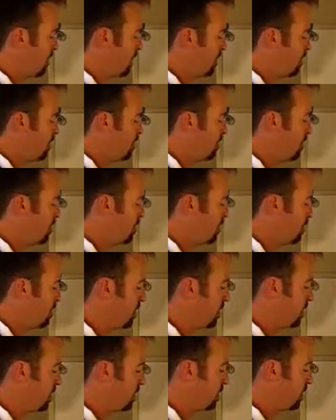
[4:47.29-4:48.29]

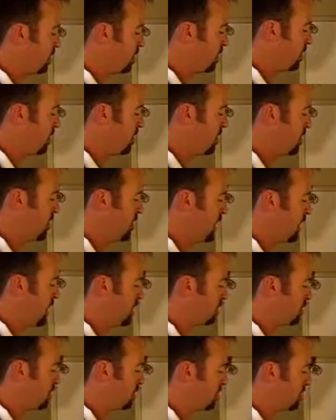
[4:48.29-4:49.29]

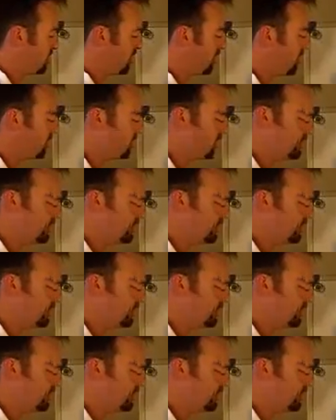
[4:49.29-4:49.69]
1.09%